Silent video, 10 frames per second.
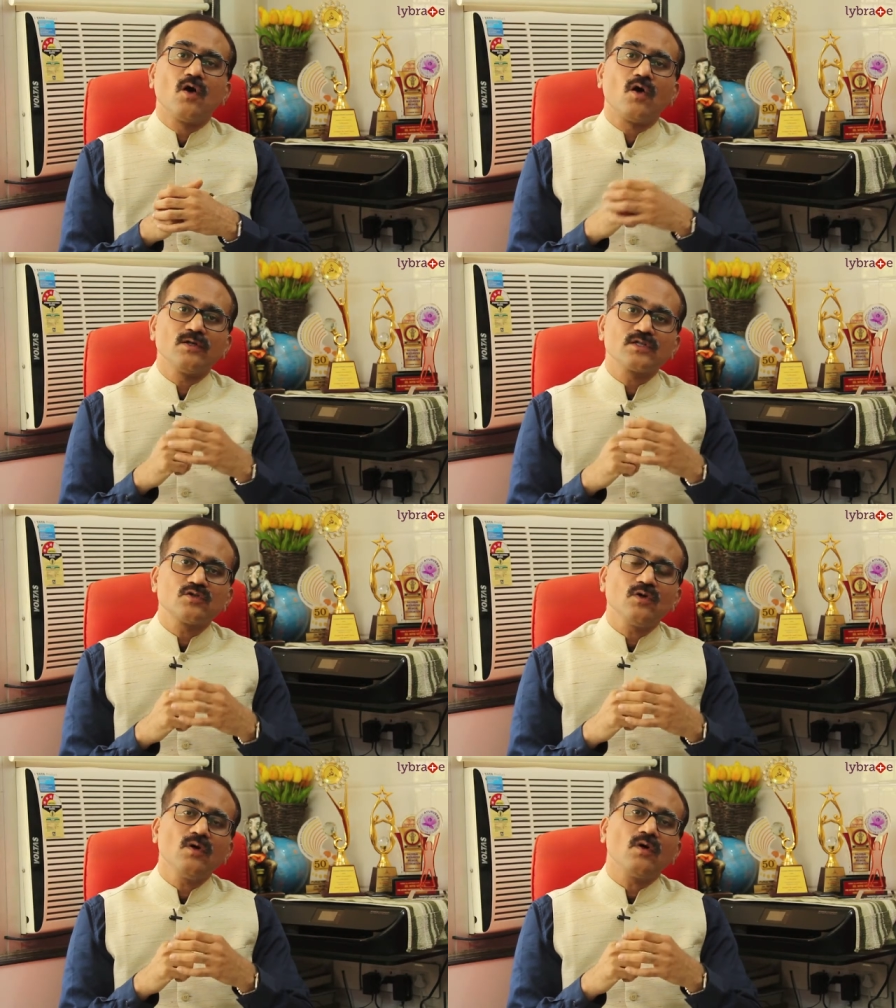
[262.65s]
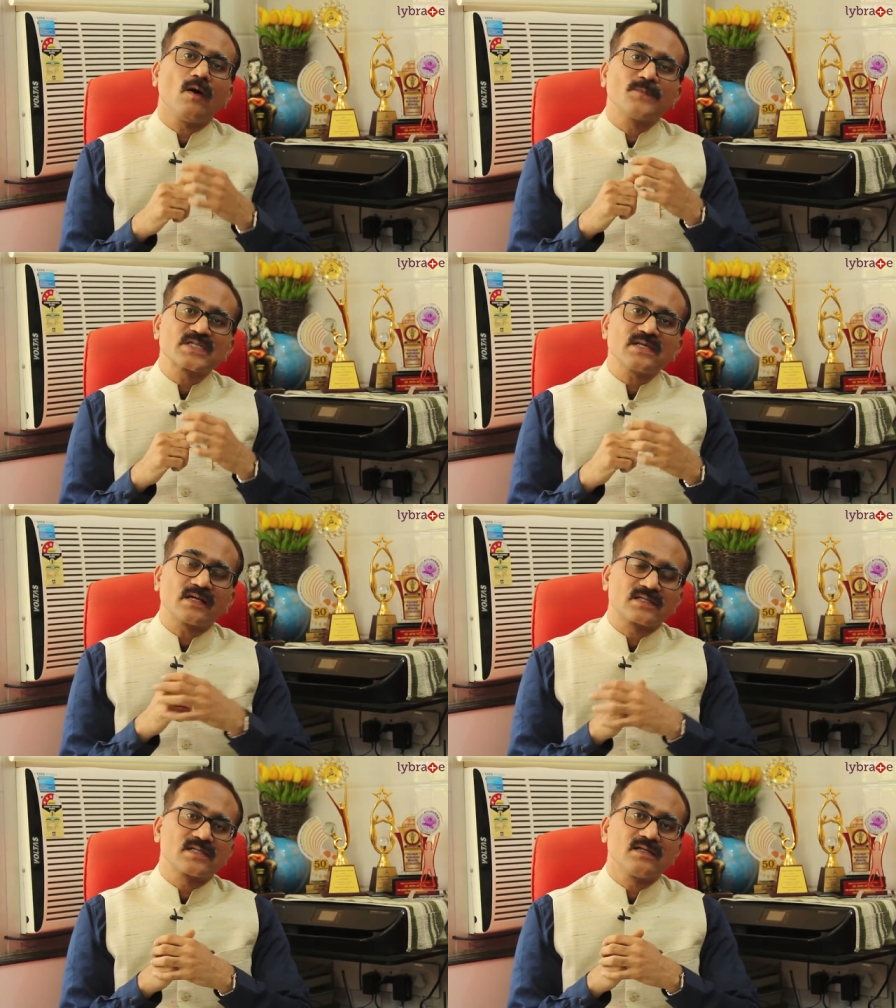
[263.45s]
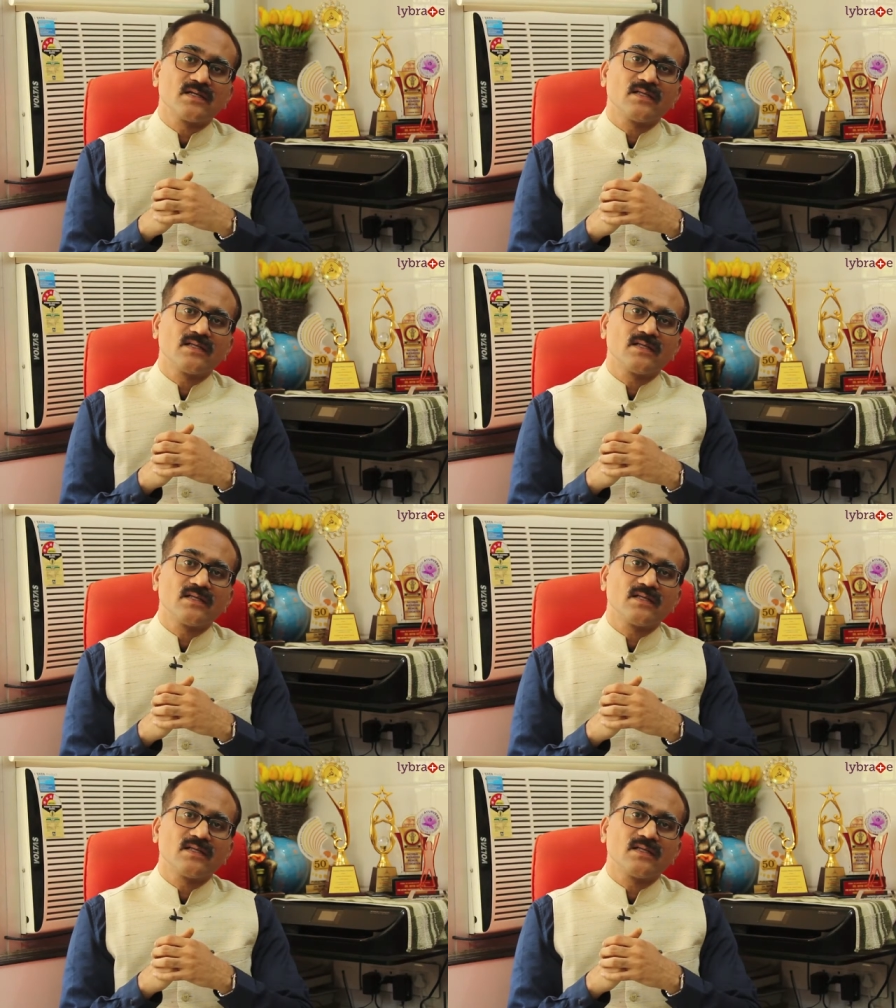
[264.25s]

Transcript: also obstructs